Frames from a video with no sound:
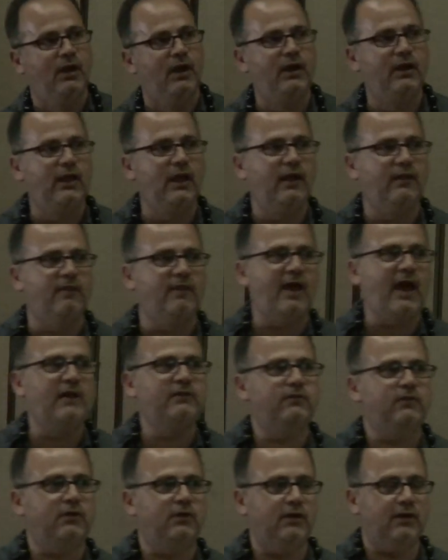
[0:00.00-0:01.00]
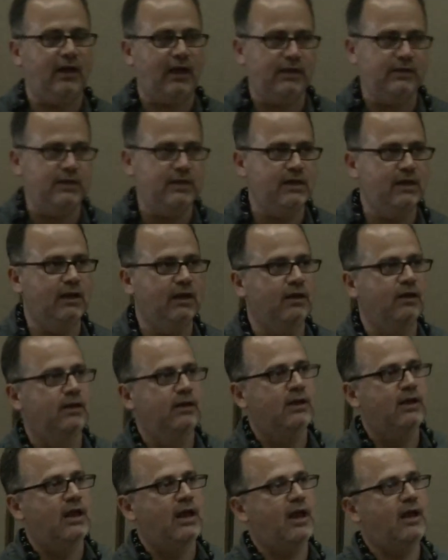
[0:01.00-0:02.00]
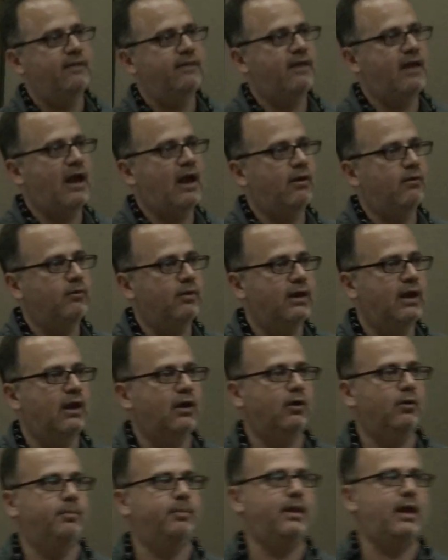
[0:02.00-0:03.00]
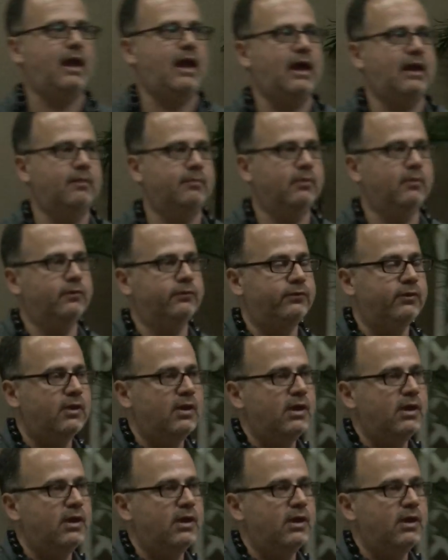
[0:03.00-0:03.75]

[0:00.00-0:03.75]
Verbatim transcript: Again, that's a good idea, and that would help animals.